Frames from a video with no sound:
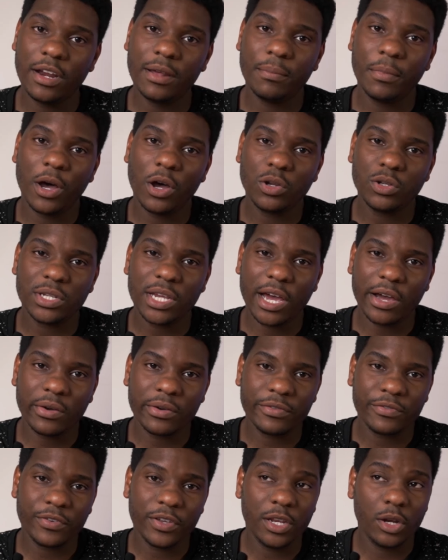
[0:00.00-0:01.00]
about
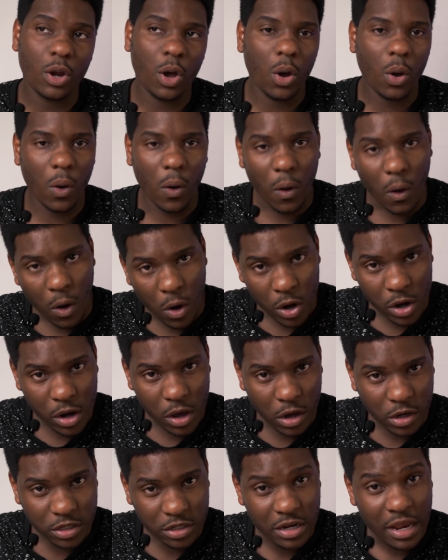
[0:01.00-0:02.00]
Tofino or
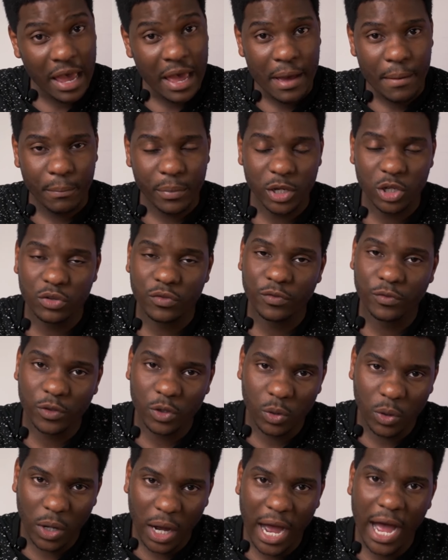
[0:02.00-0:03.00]
not, but if
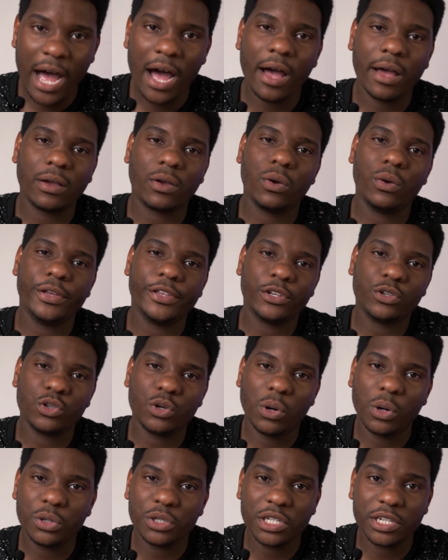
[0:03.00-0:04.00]
you are going to
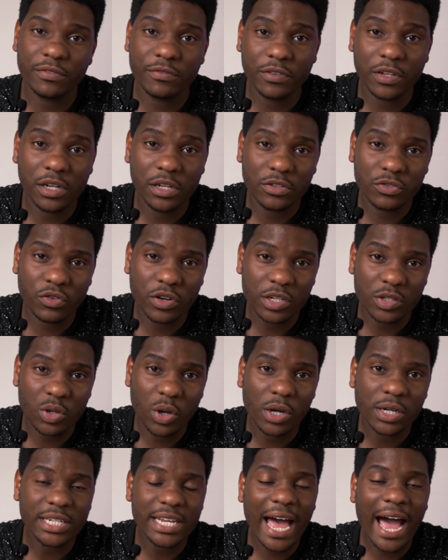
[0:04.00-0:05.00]
Ocean Village
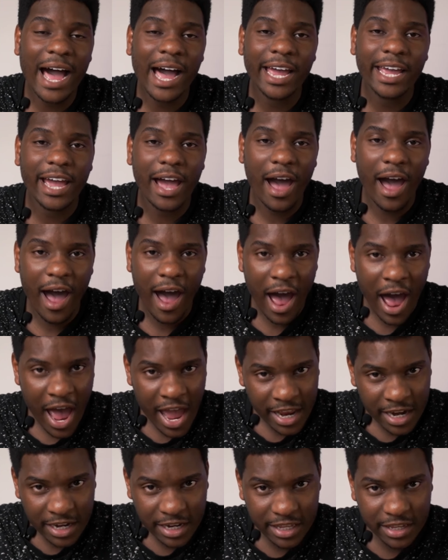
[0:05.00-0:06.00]
Resort, I
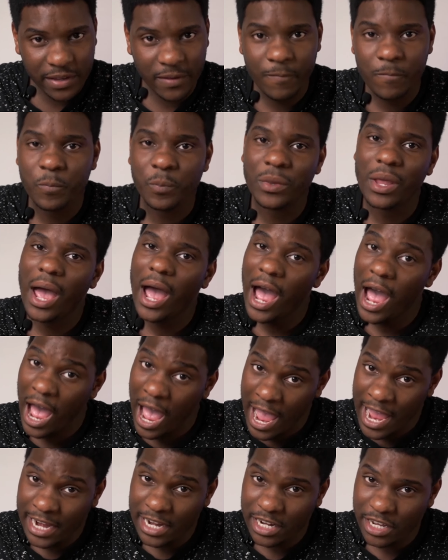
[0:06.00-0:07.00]
highly
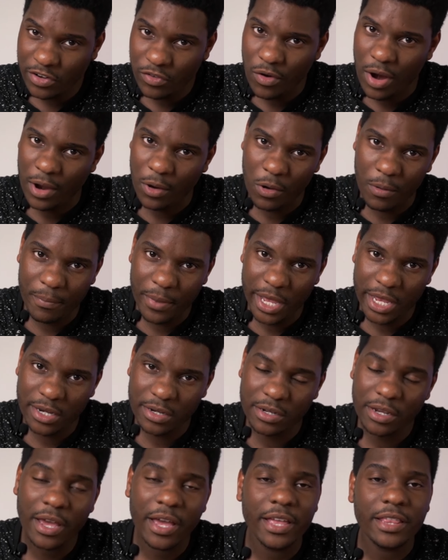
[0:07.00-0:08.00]

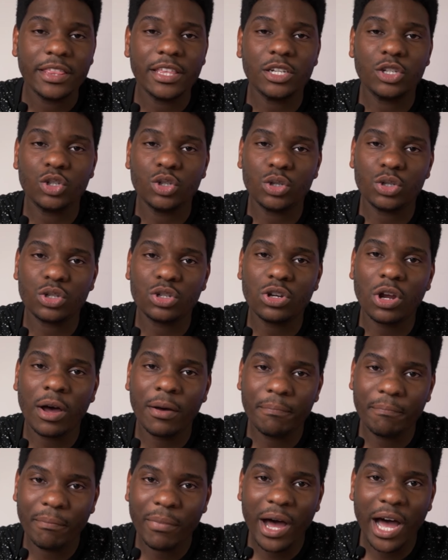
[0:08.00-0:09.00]
recommend that you
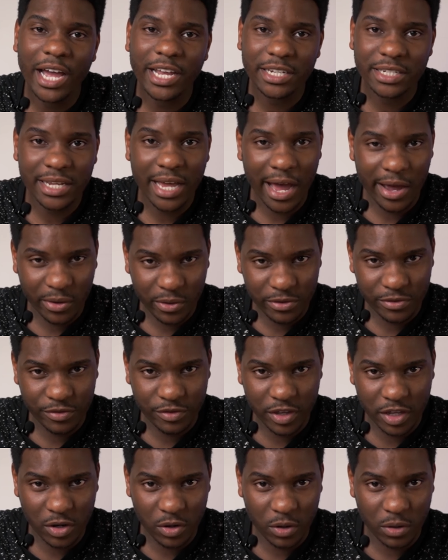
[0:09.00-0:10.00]
stop by
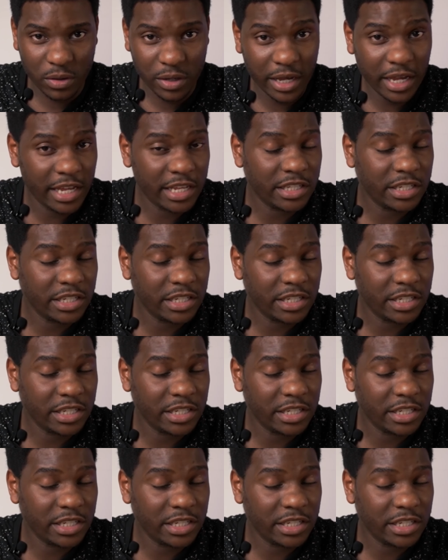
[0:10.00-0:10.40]
Tofino and